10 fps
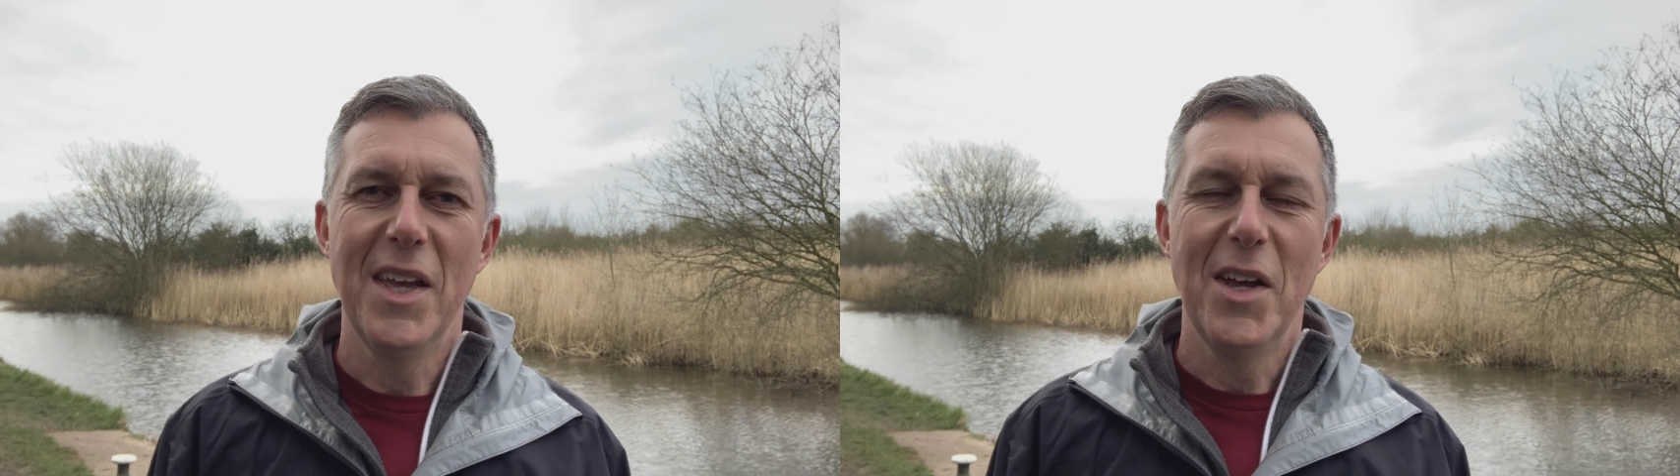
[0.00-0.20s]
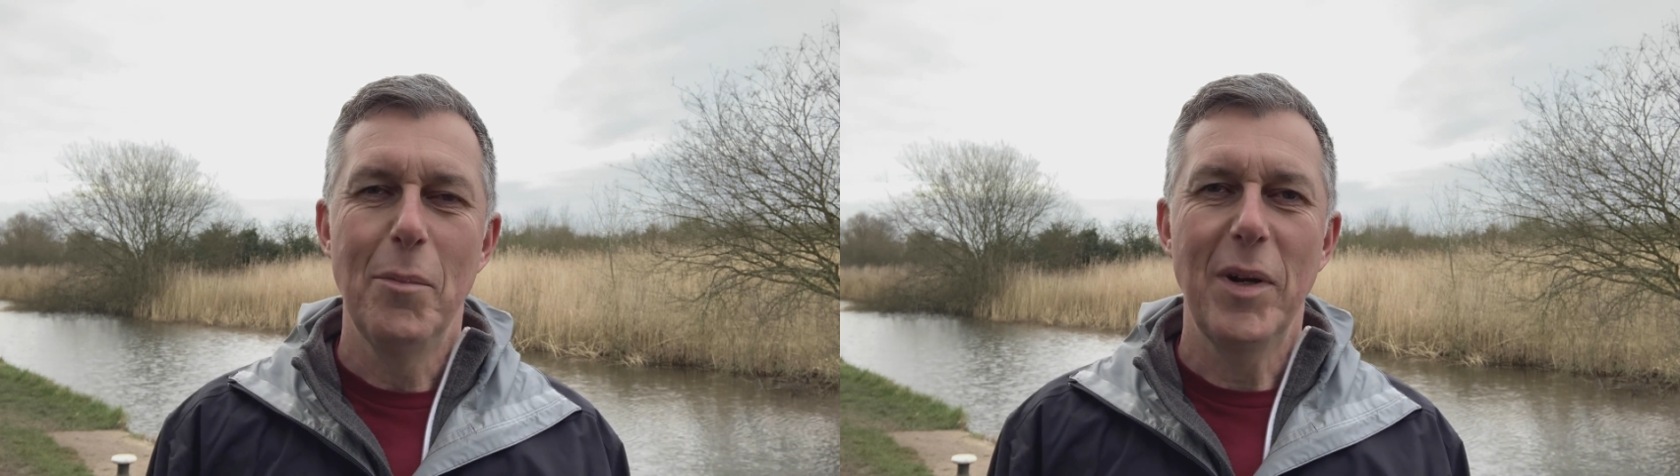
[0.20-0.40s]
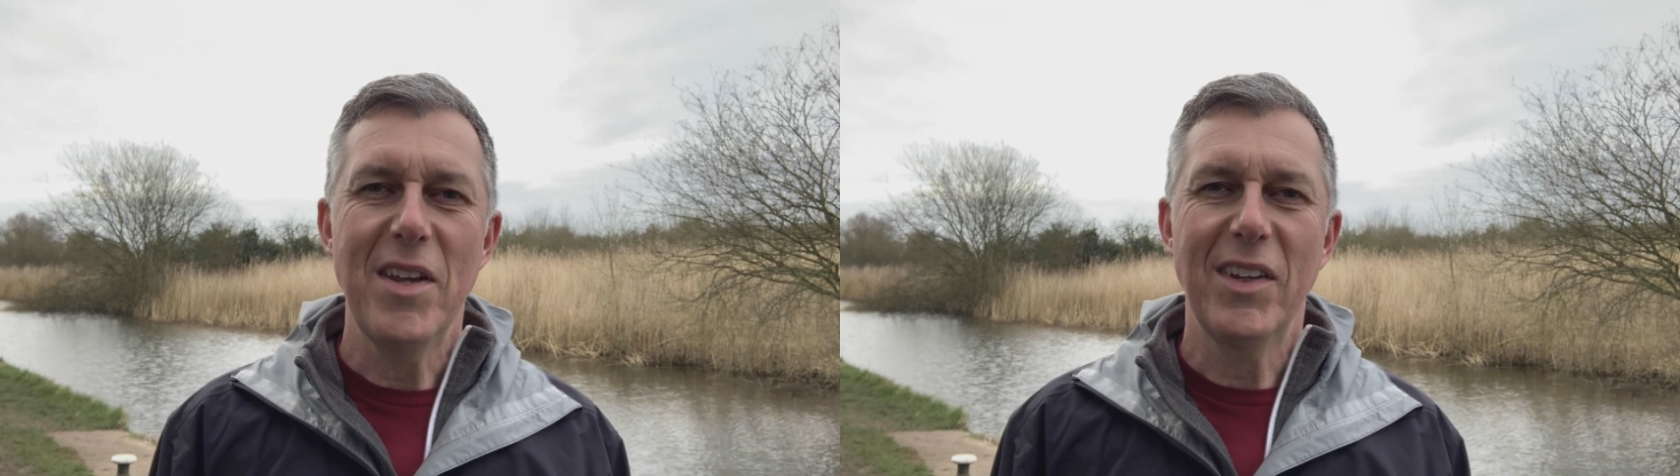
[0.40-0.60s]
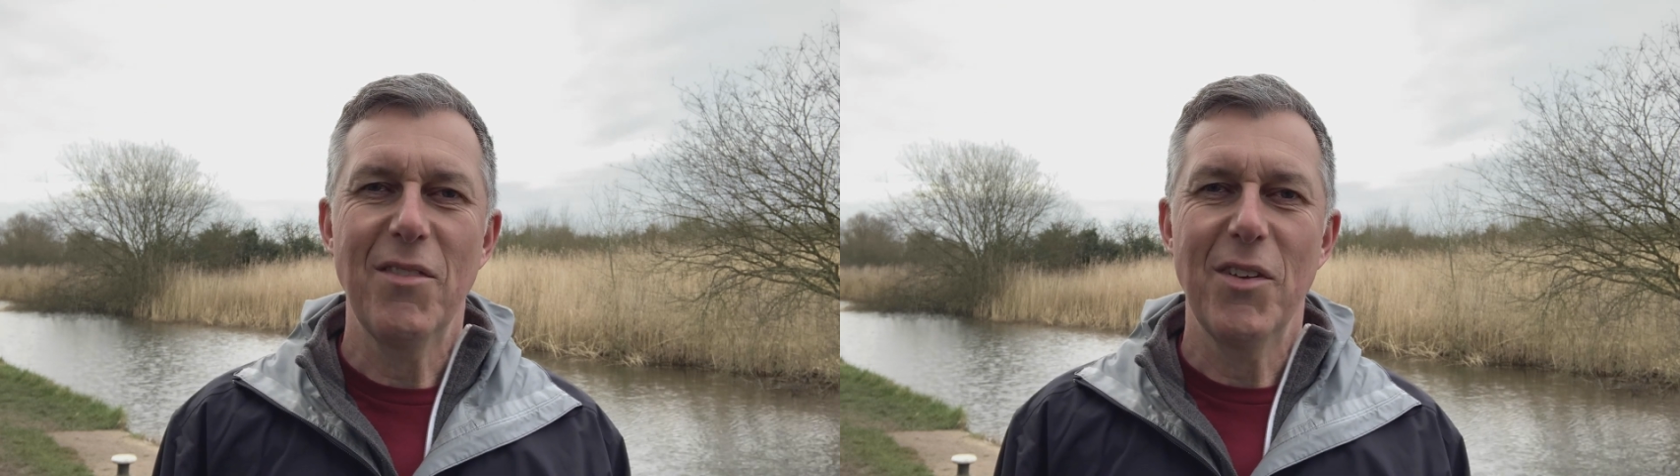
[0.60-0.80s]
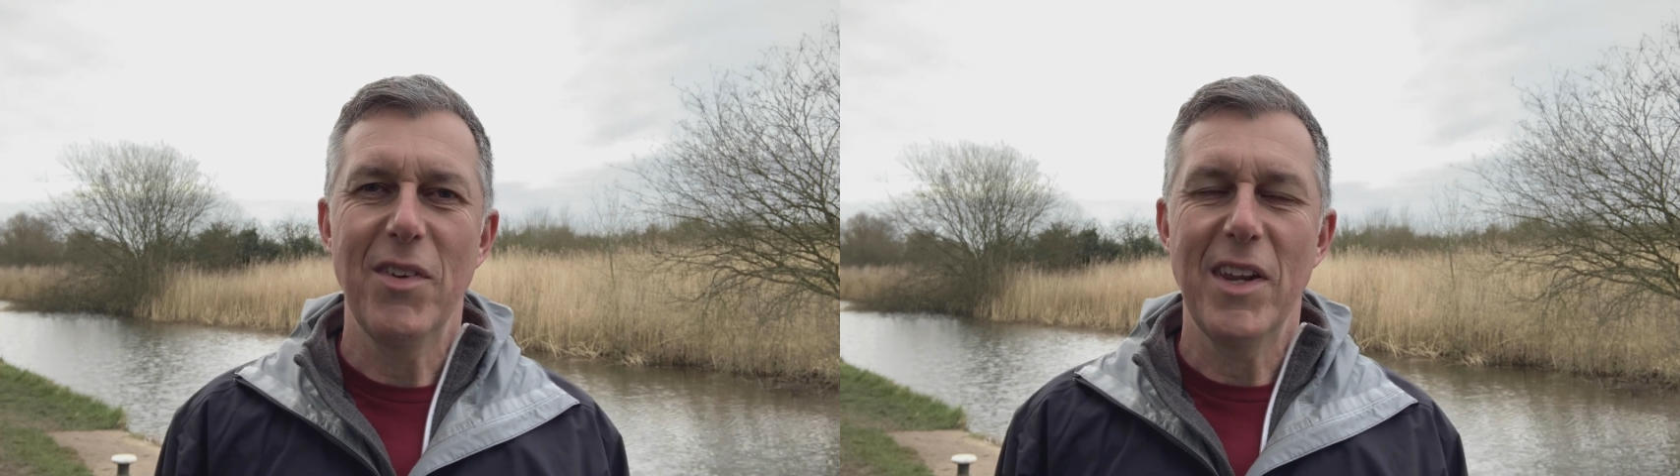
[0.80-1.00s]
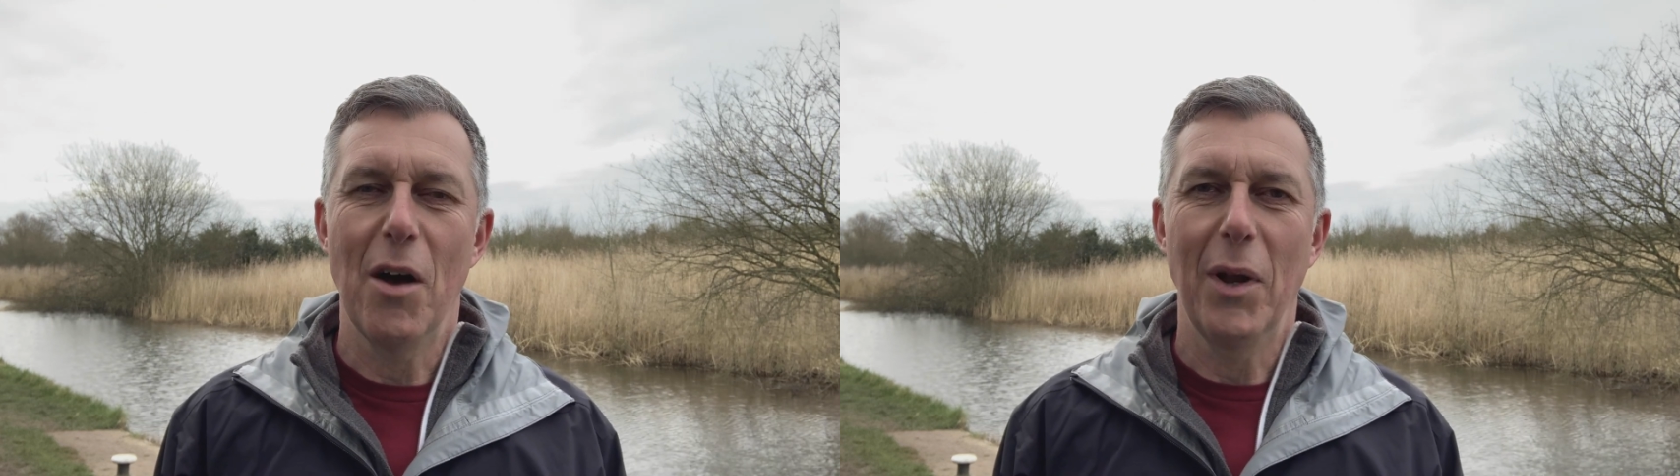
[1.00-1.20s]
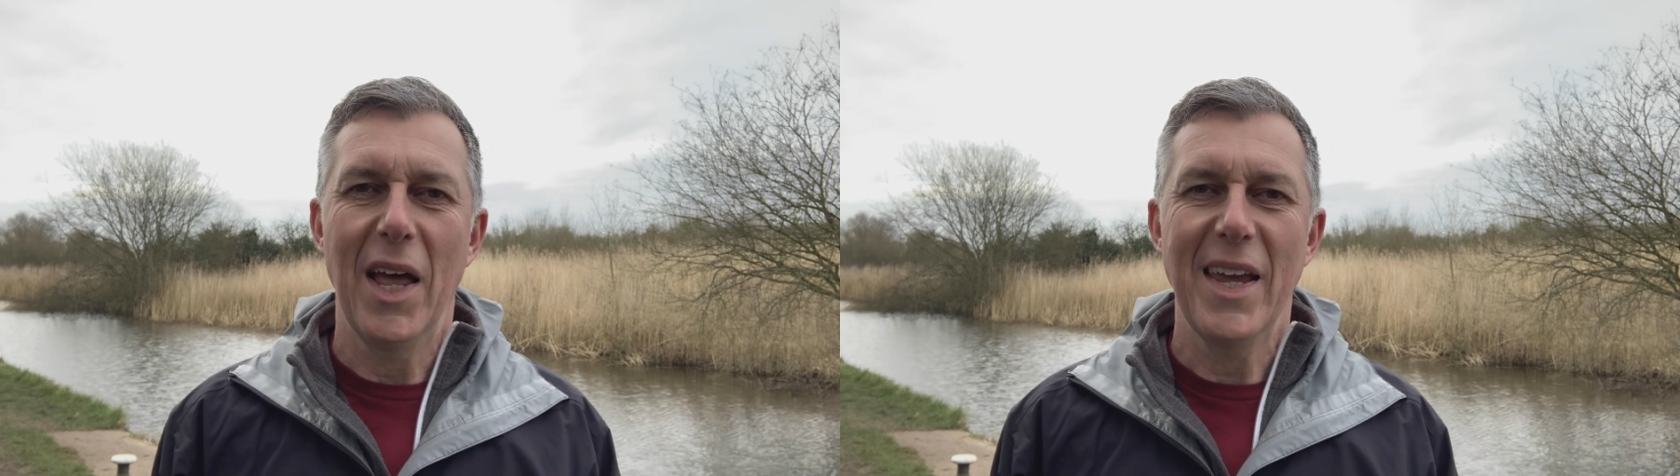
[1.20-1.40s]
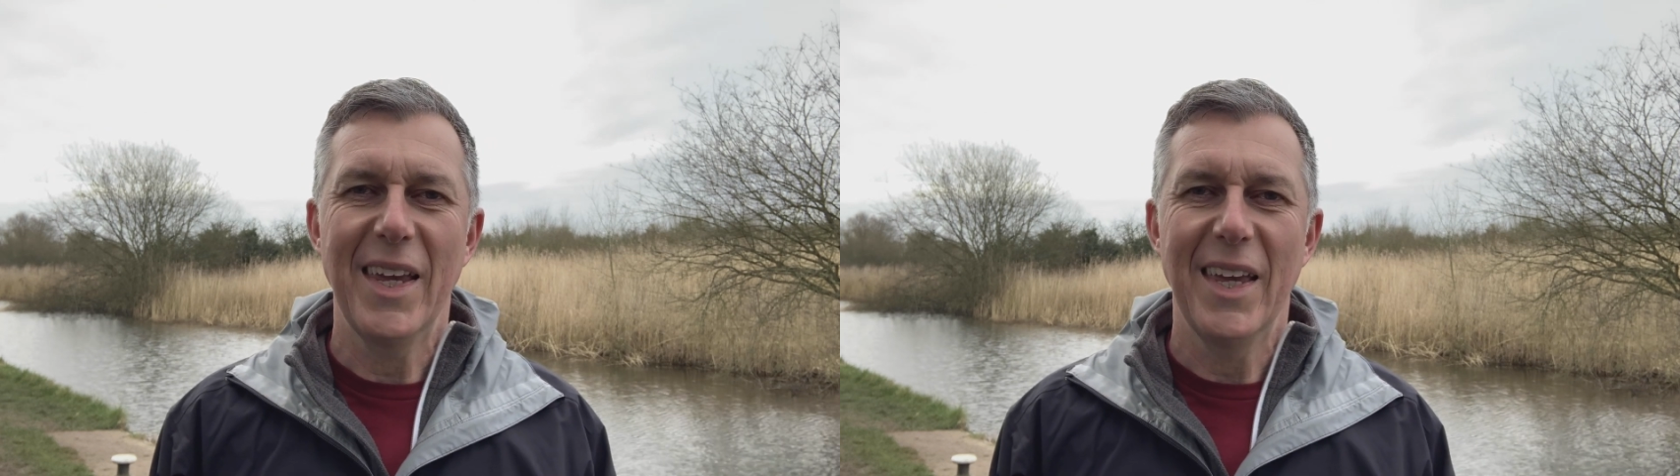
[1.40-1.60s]
Please give the video a
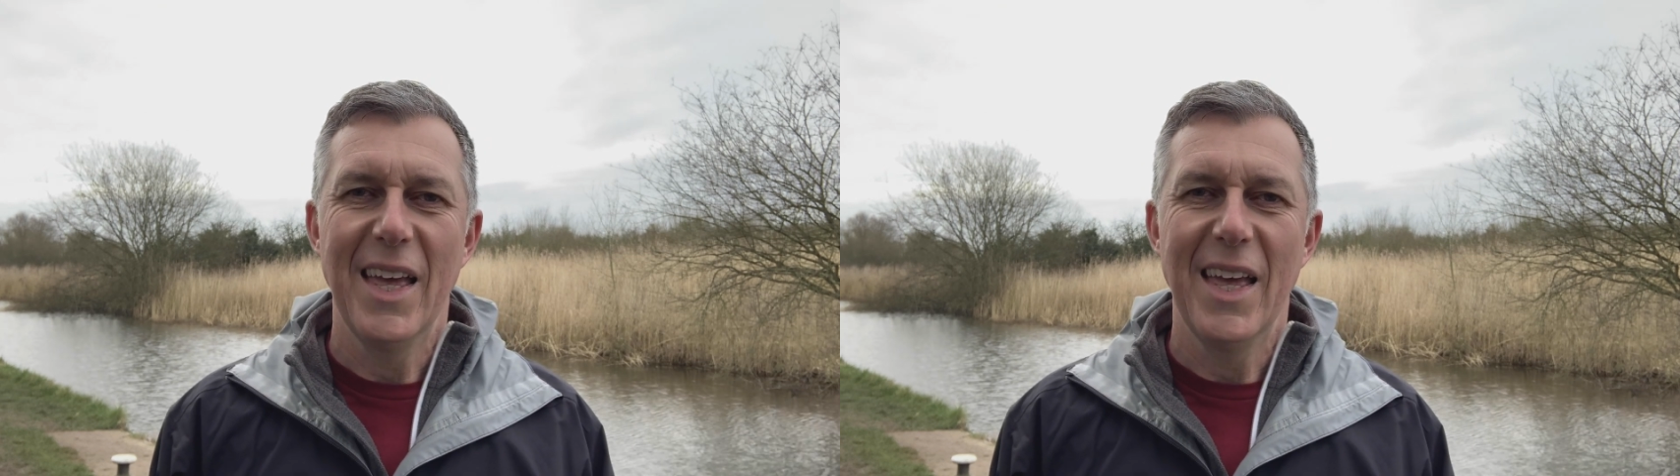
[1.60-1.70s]
like,